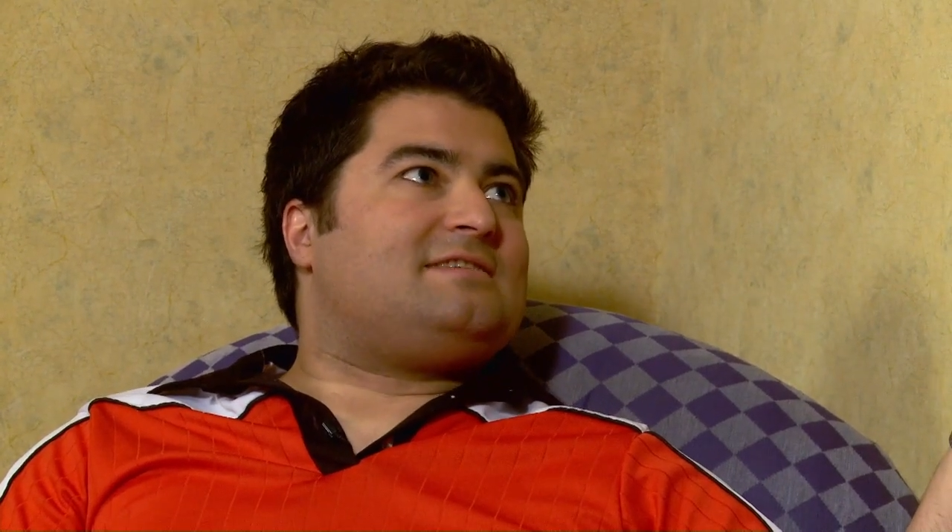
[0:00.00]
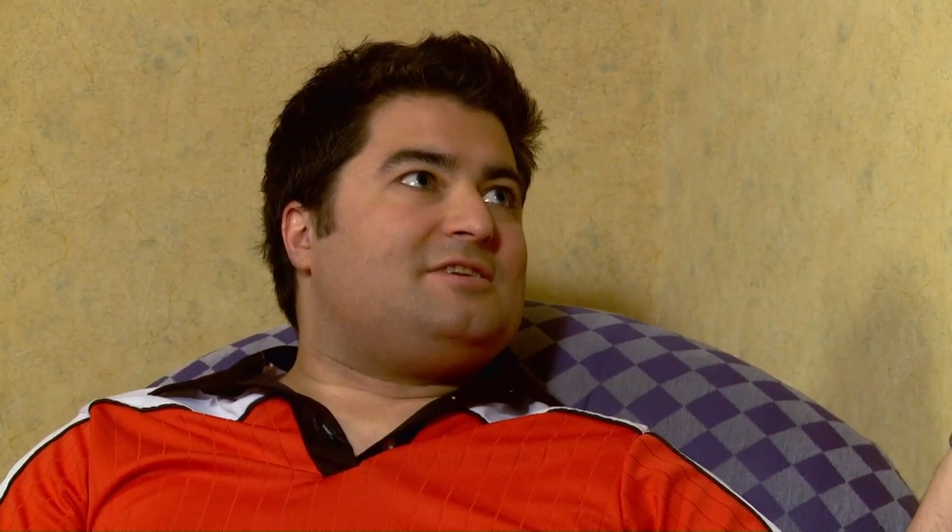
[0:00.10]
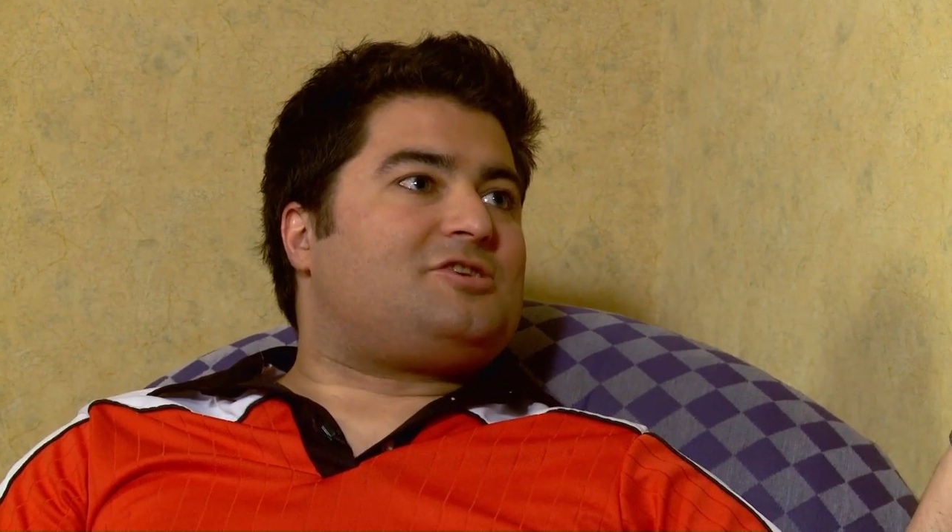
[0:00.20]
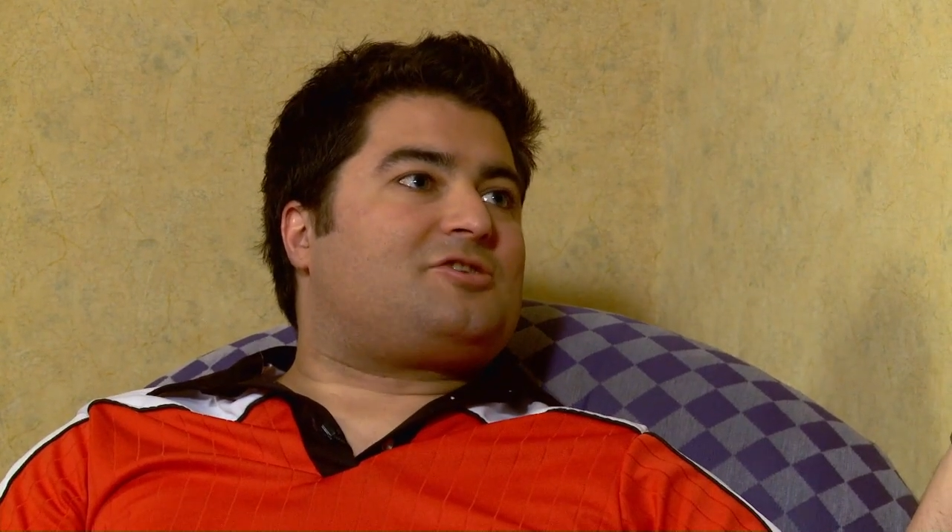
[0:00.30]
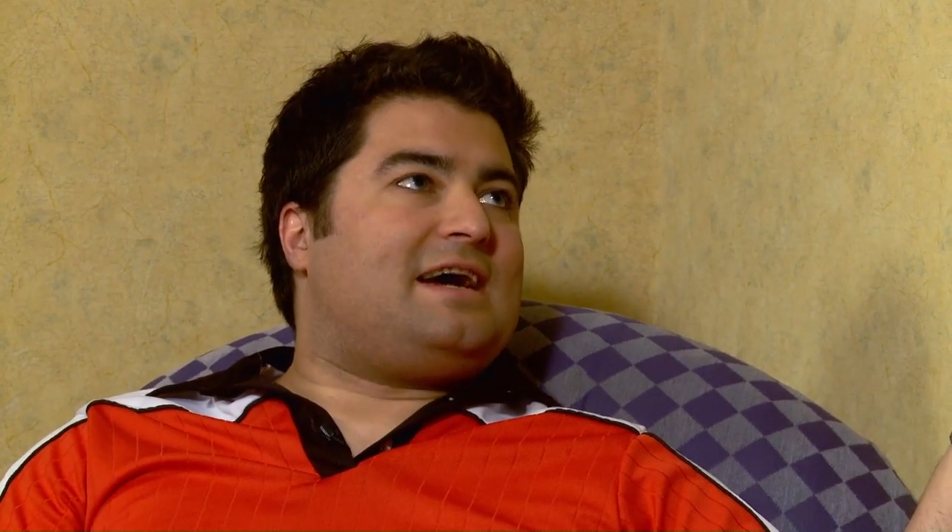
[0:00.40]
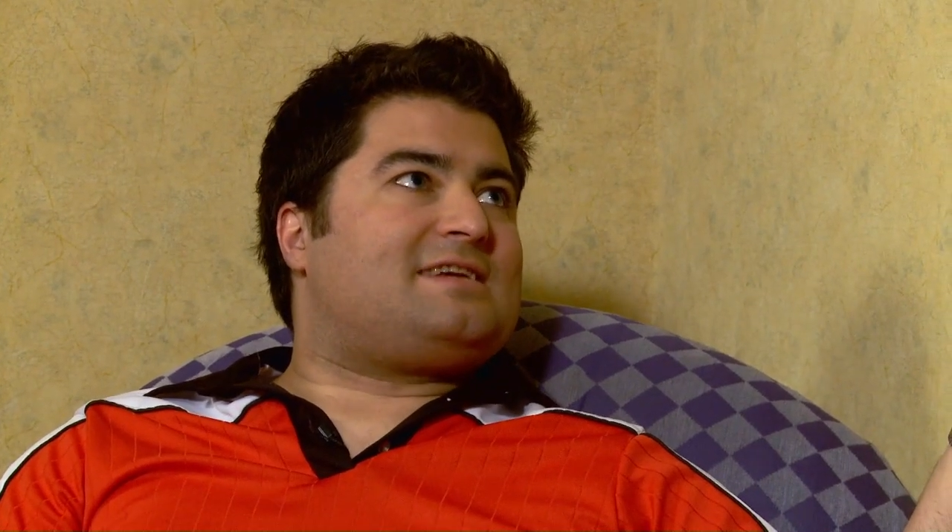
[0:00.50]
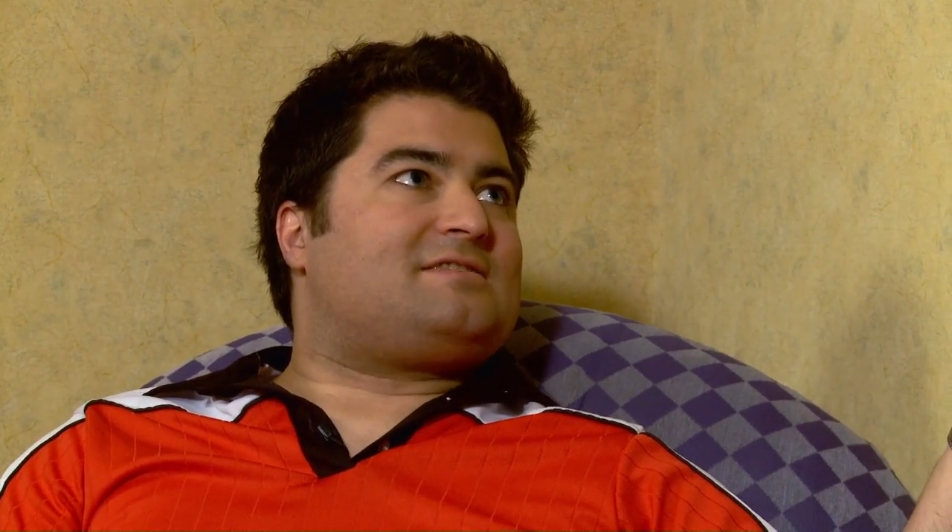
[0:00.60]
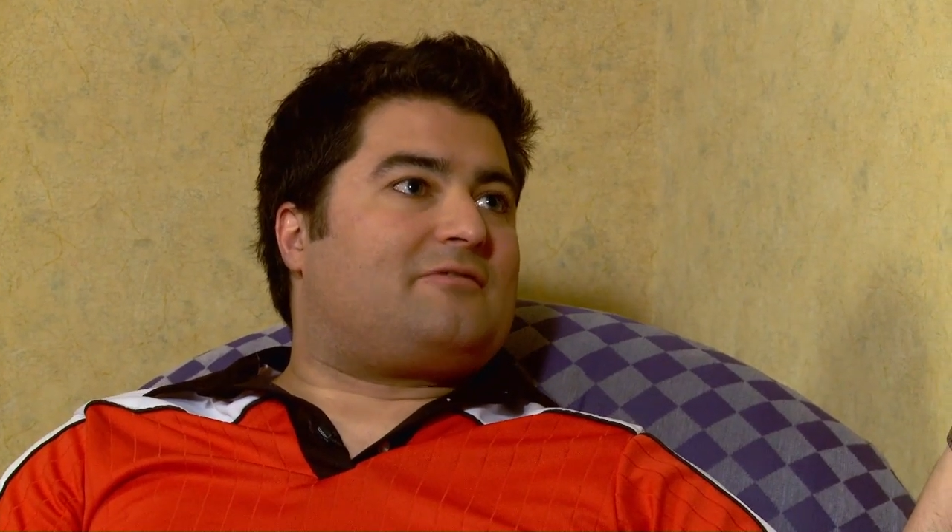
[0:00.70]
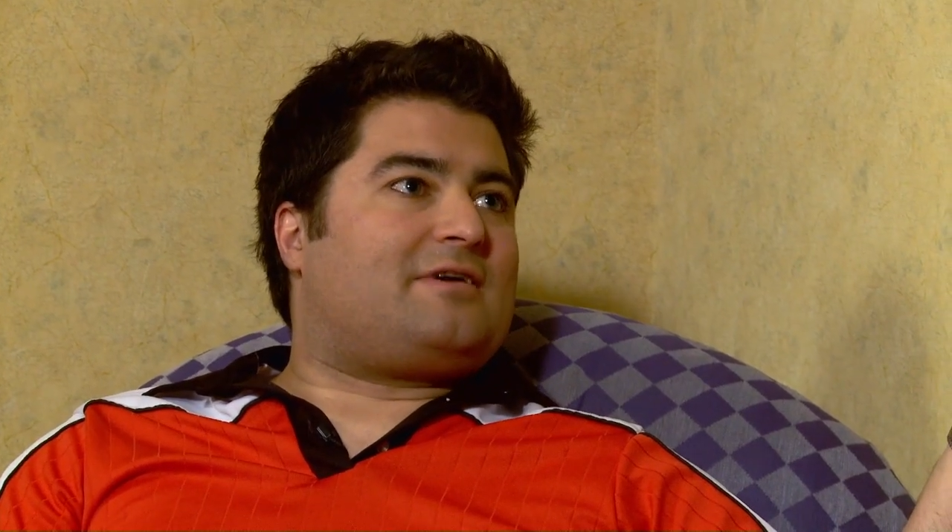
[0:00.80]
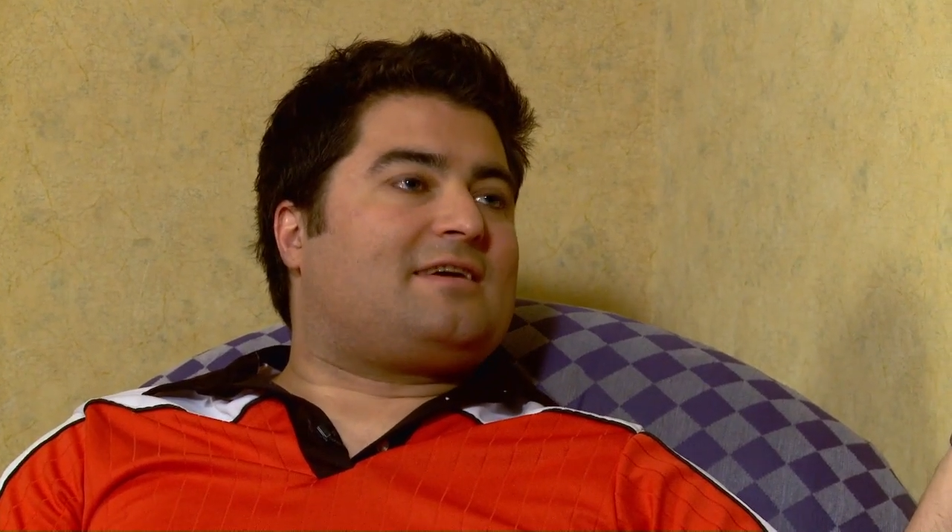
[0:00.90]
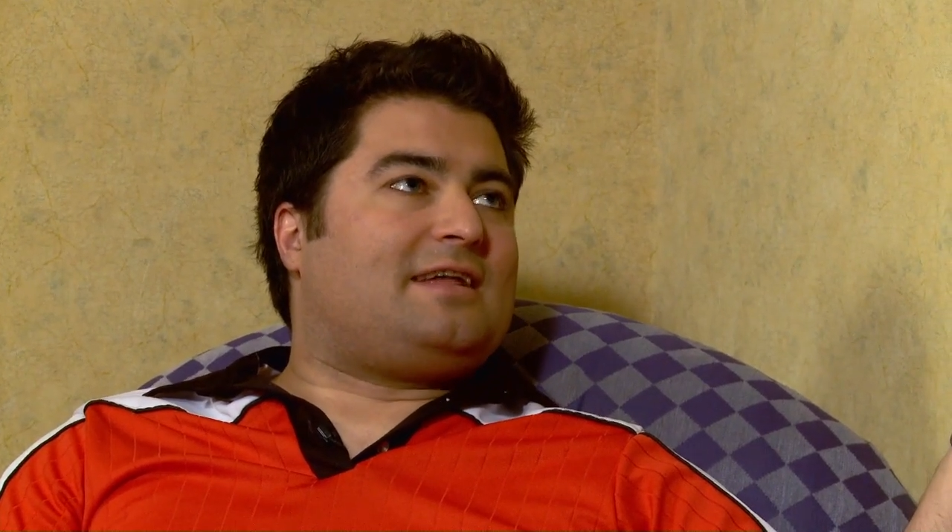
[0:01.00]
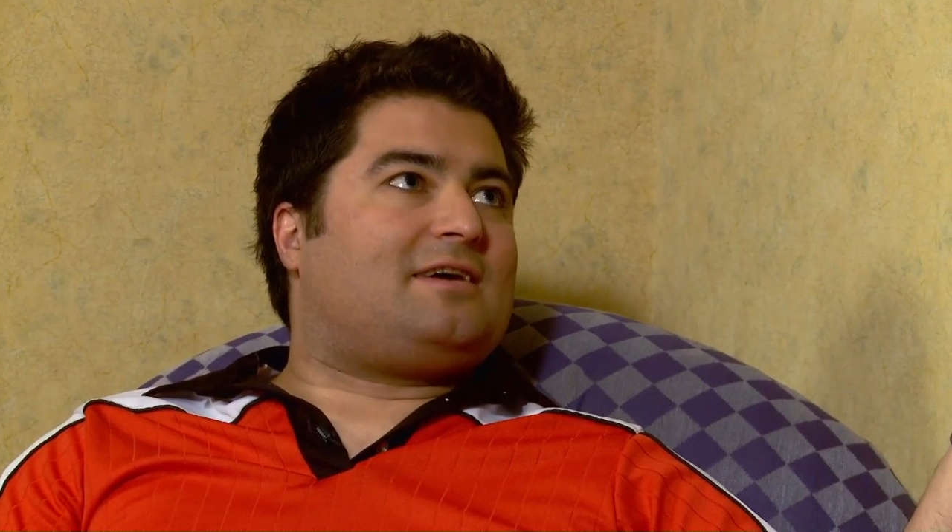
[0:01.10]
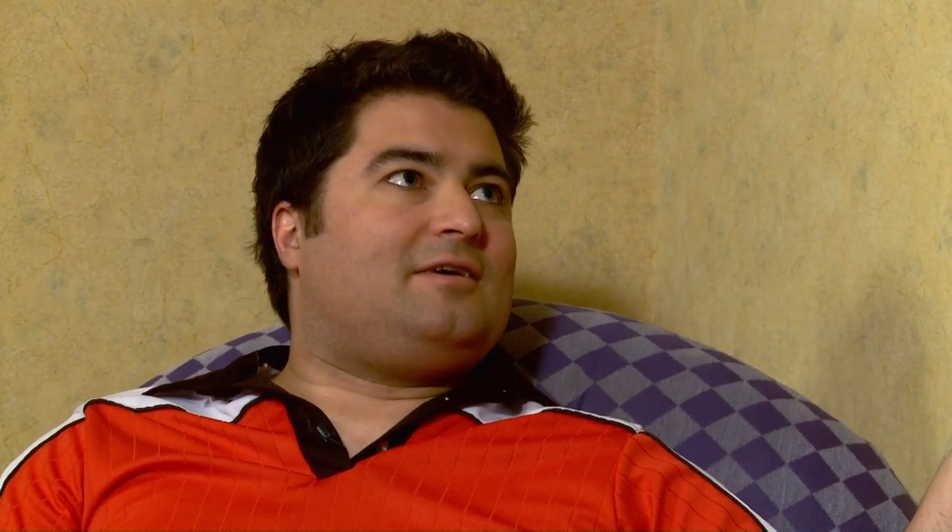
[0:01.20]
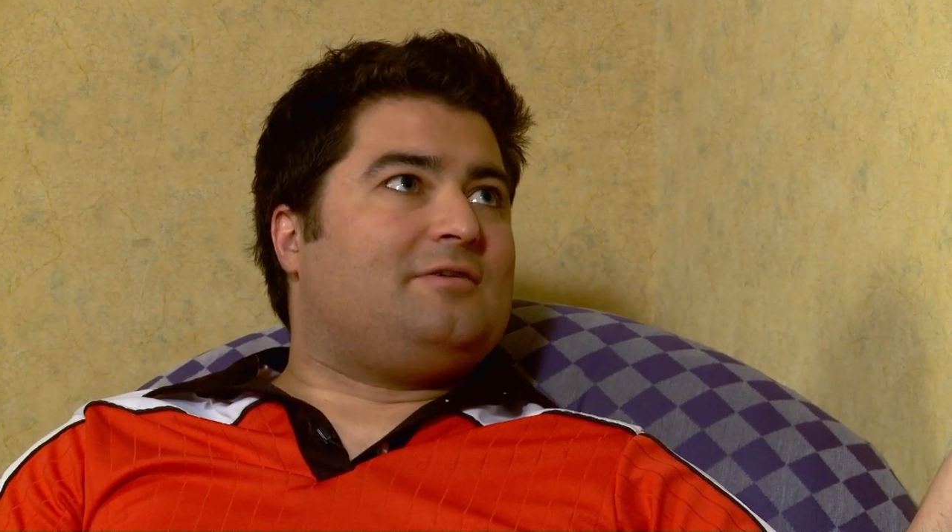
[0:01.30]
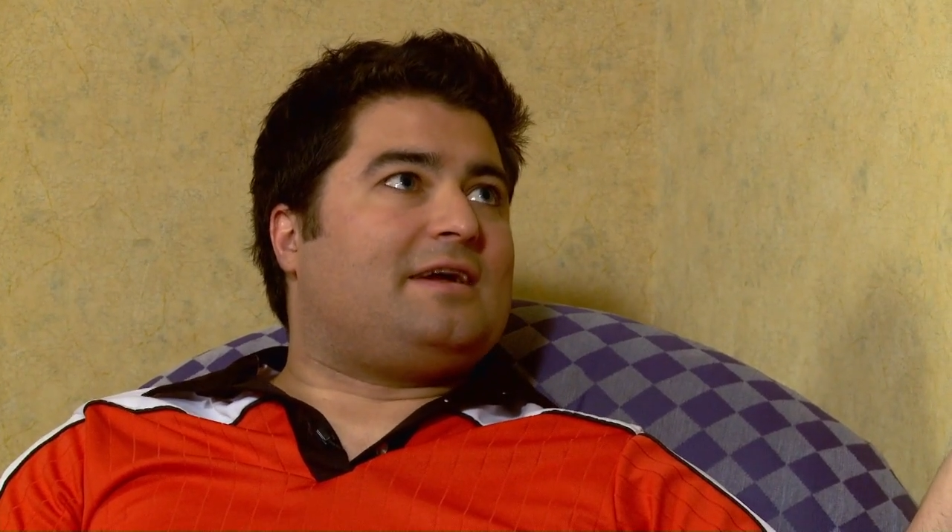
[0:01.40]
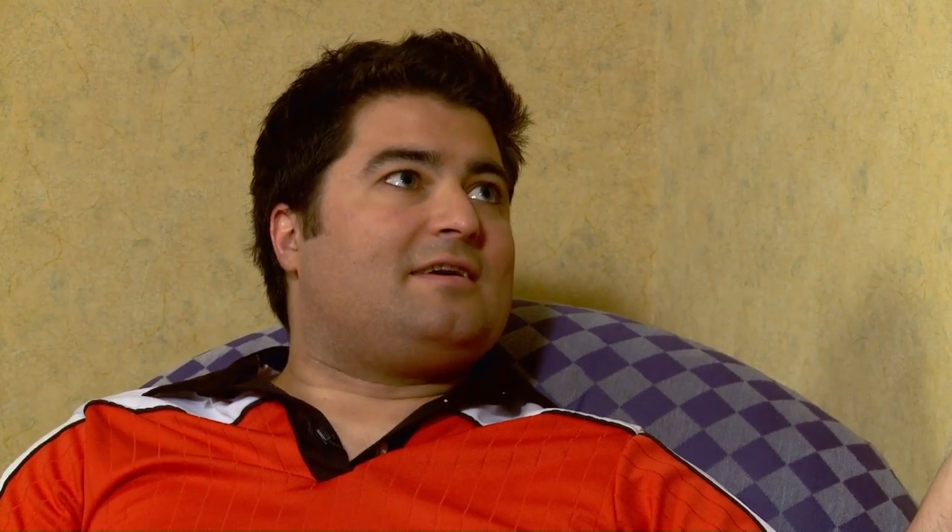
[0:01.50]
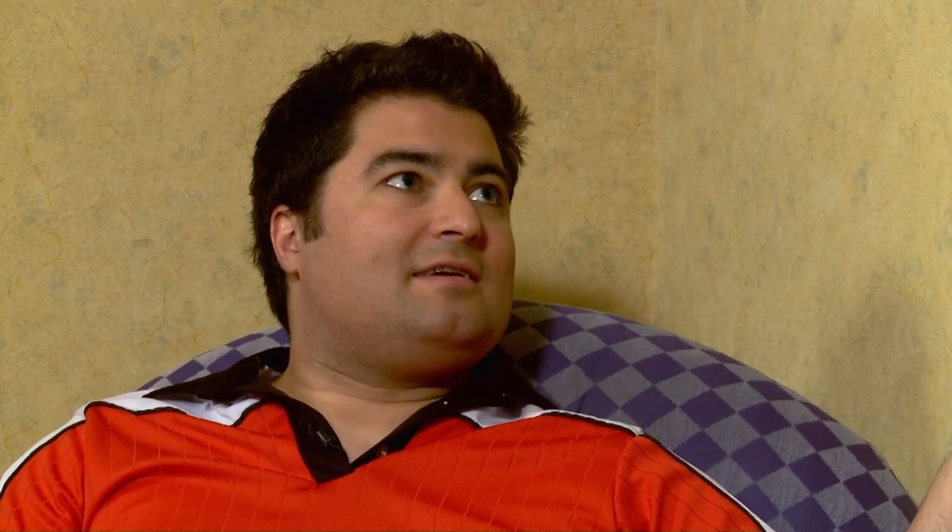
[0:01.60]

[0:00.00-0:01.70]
the stress of wrinkly clothing.